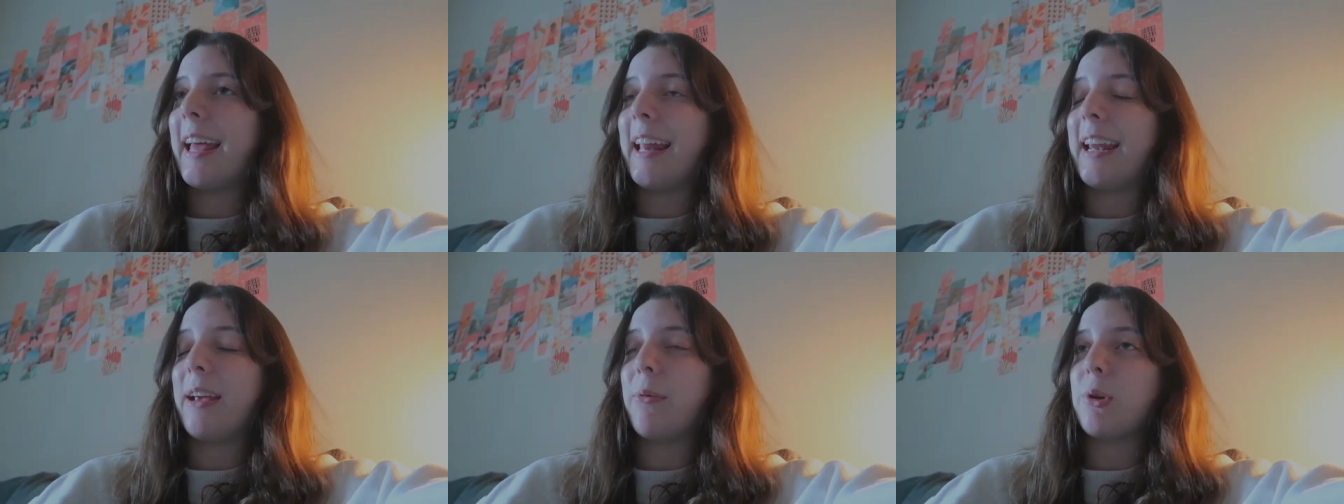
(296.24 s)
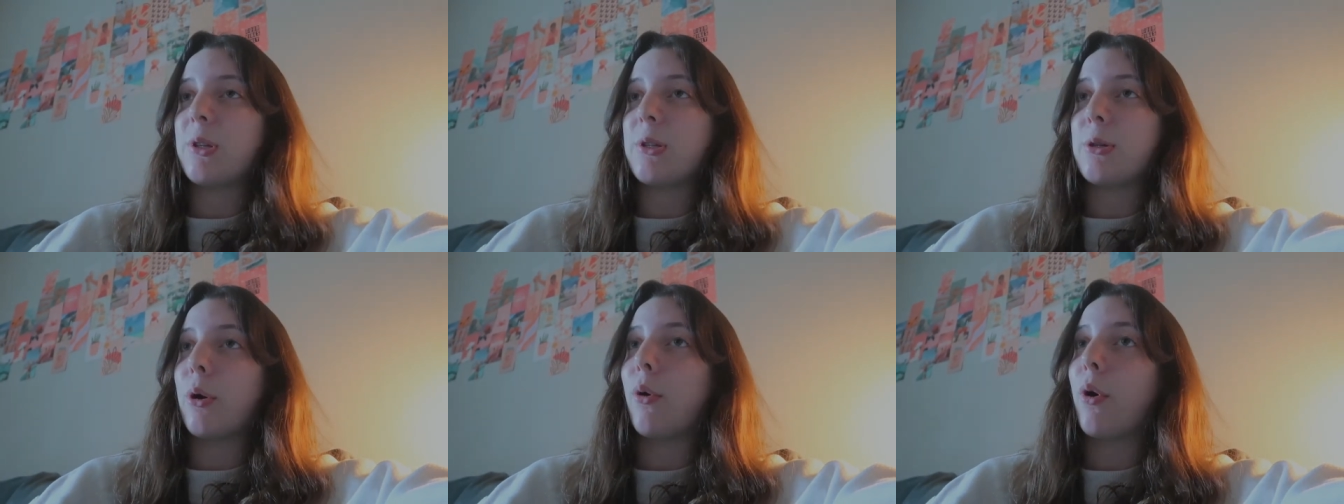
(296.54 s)
and it
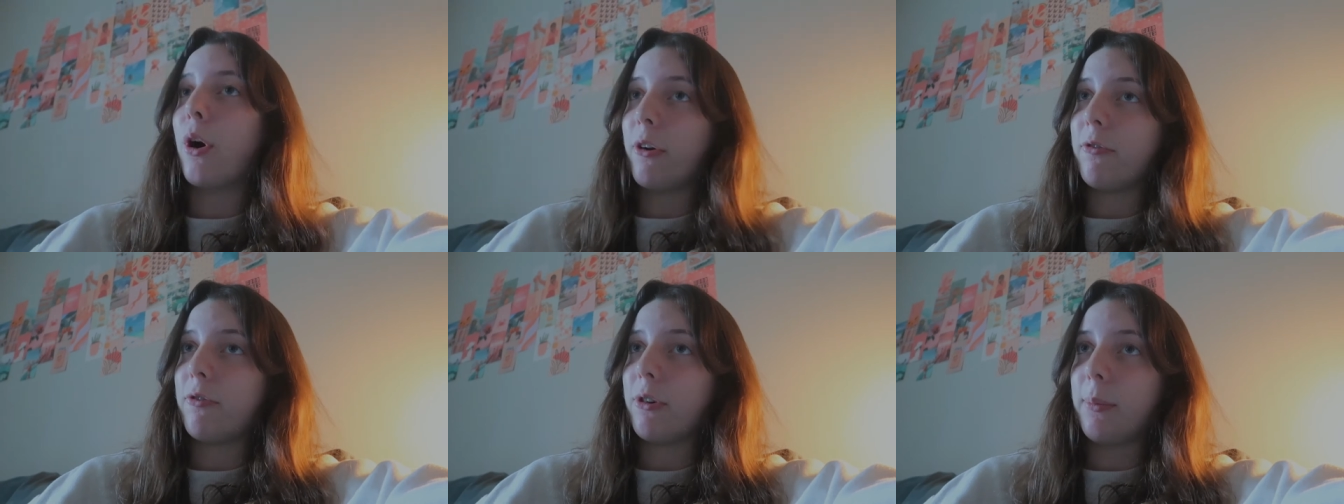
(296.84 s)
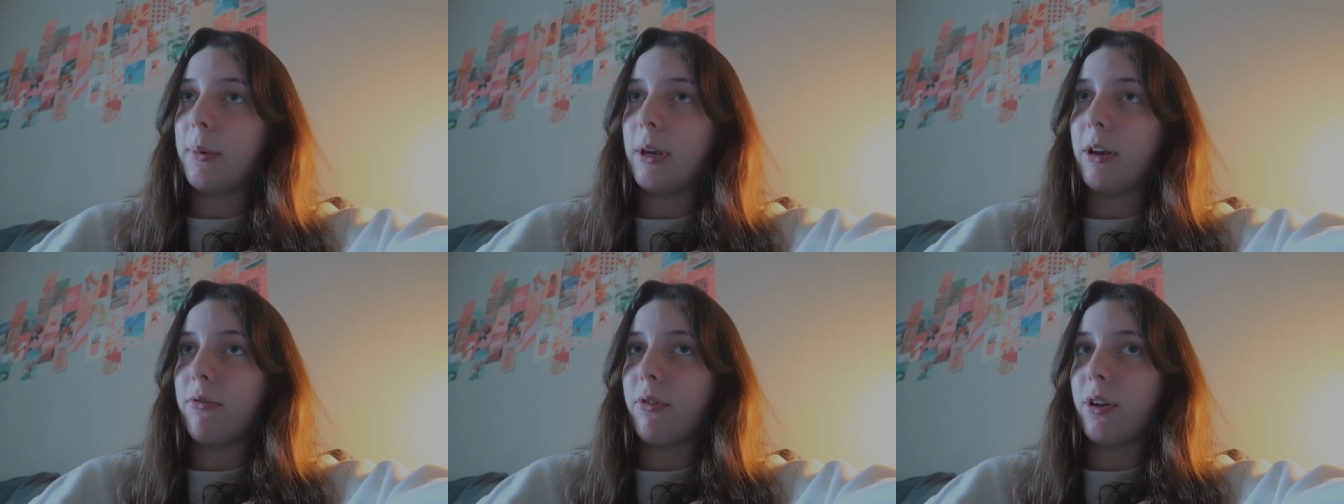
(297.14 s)
was so hard for
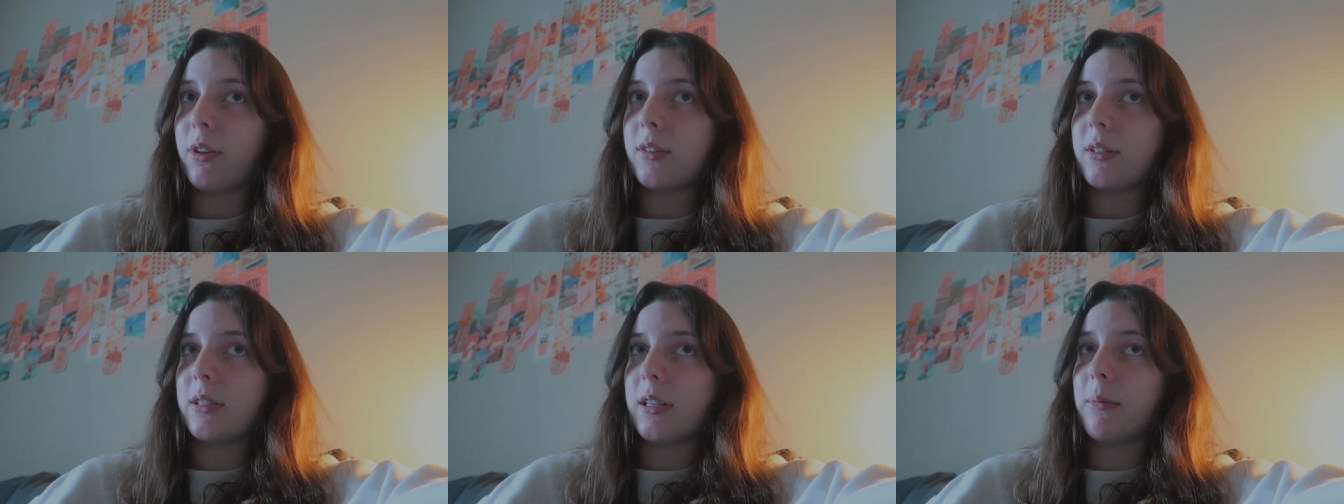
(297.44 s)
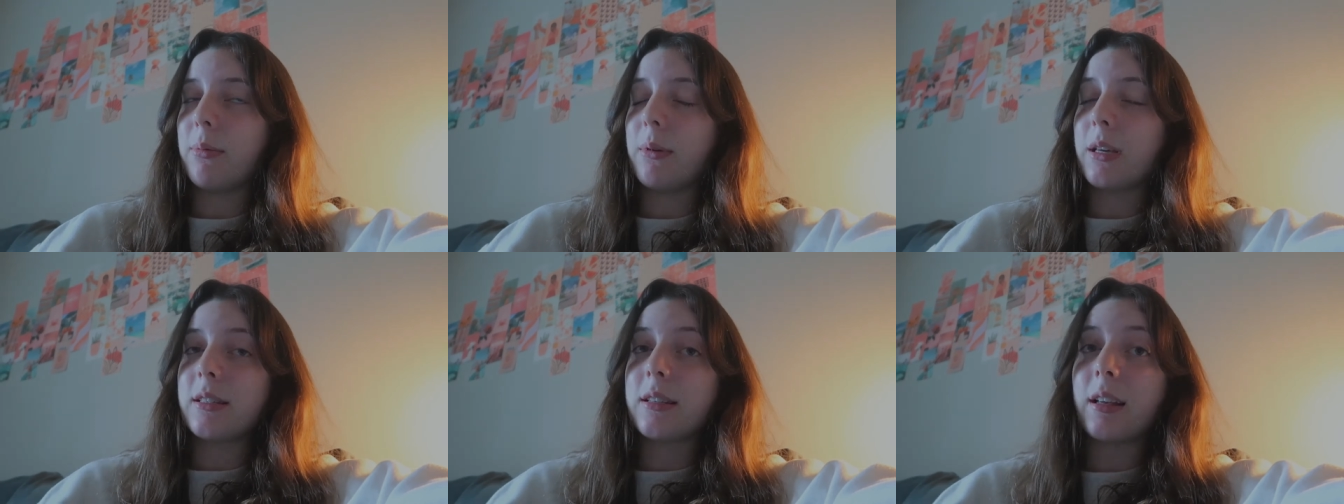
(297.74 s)
me to fall
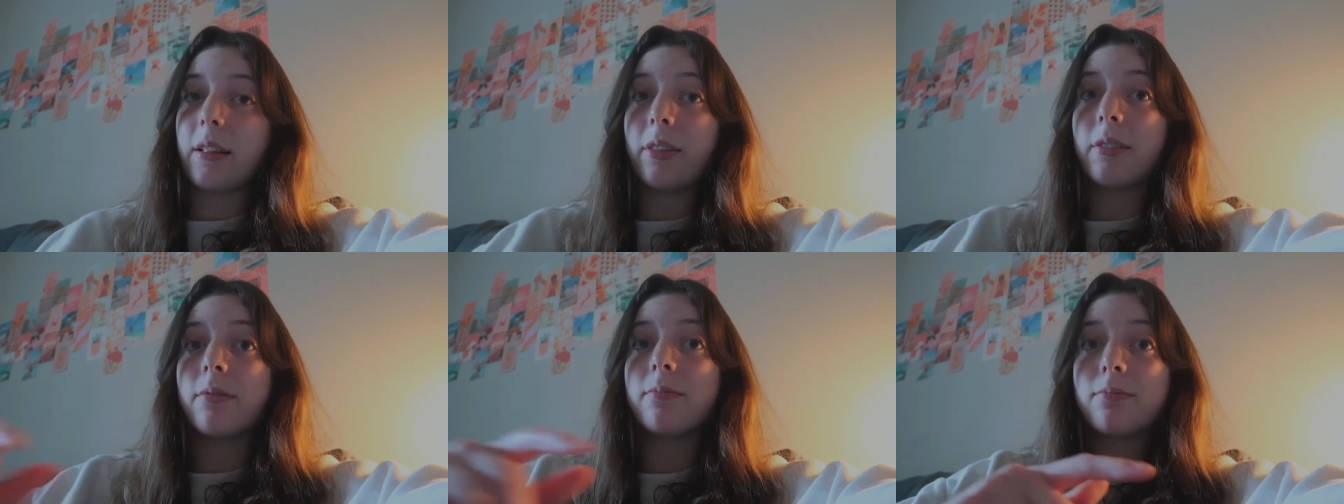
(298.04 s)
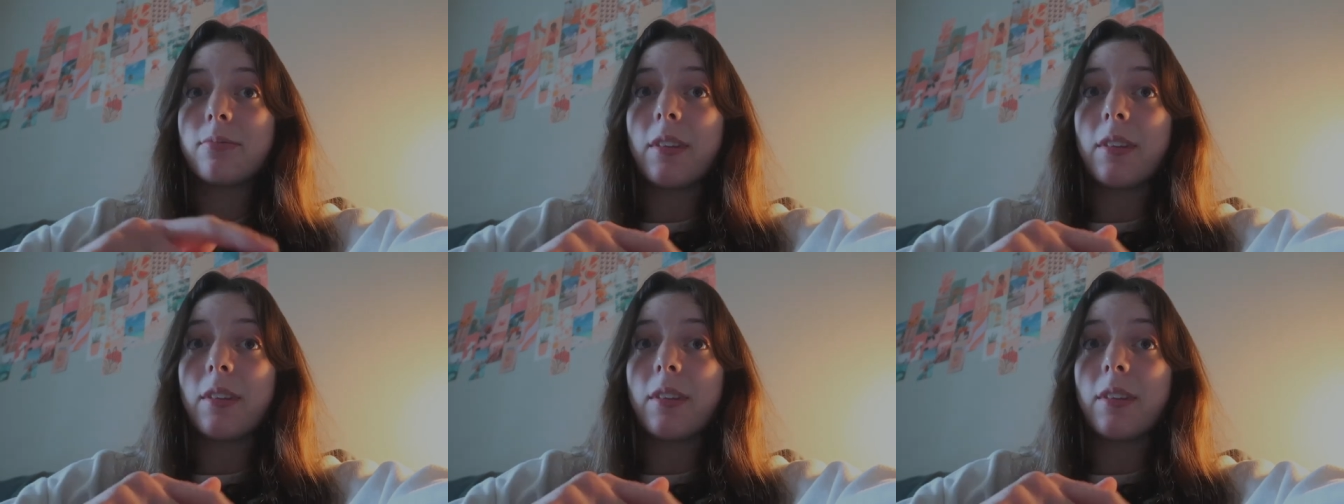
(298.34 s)
asleep because I,